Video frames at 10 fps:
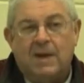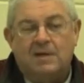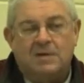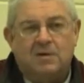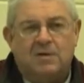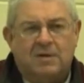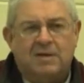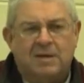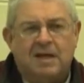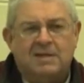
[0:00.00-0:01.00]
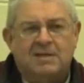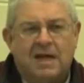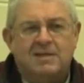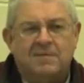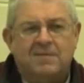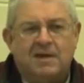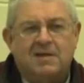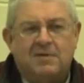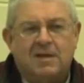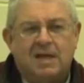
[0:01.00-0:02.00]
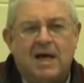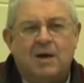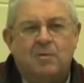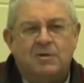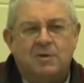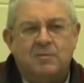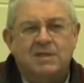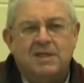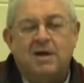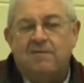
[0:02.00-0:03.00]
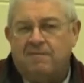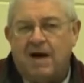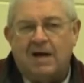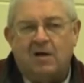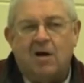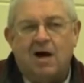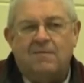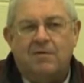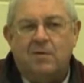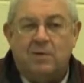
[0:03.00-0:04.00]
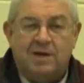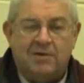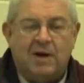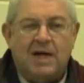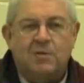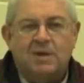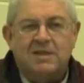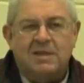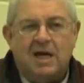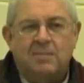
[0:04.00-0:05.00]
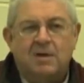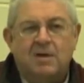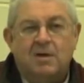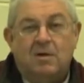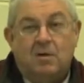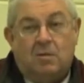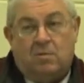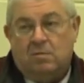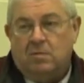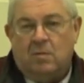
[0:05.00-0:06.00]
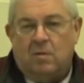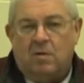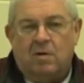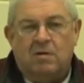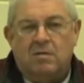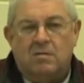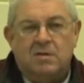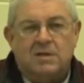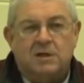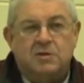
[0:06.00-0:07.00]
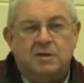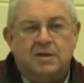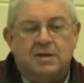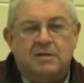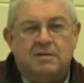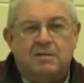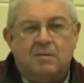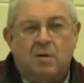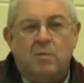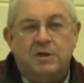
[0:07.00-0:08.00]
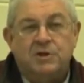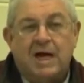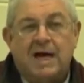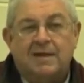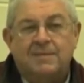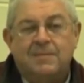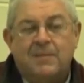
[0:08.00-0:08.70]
And so that's effectively the language that was in their final offer, that we either had to accept or essentially or reject.